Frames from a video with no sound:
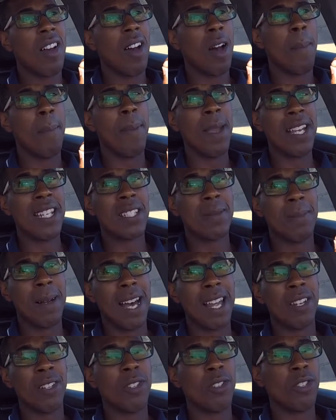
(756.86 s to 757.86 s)
a base
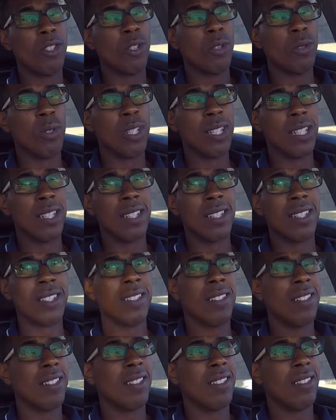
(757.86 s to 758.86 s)
model Giulia
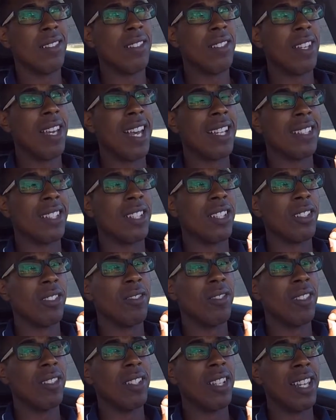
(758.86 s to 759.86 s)
at the
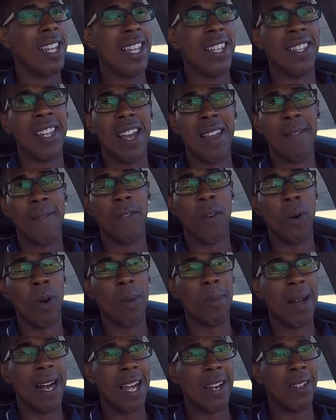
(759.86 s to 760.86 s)
inline
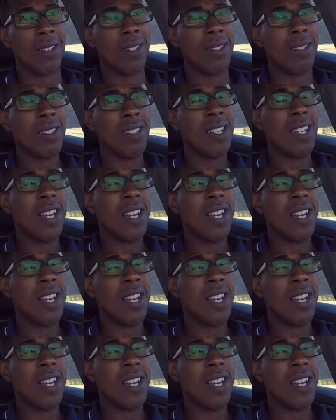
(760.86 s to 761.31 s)
4 model